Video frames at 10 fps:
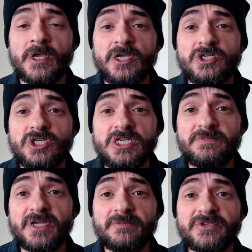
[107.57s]
She's
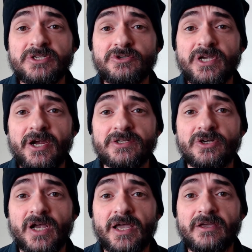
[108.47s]
become the central
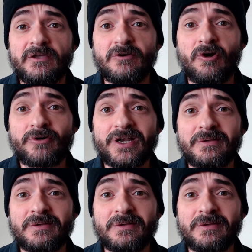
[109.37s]
character already.